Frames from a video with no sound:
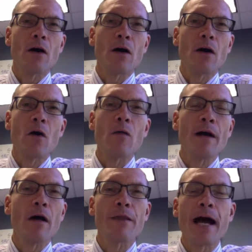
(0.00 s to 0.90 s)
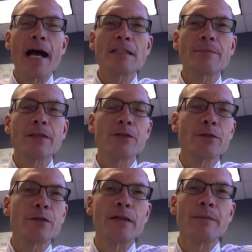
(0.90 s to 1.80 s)
home health and hospice
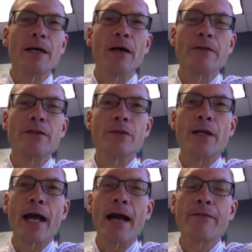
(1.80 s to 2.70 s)
serving about 2.5,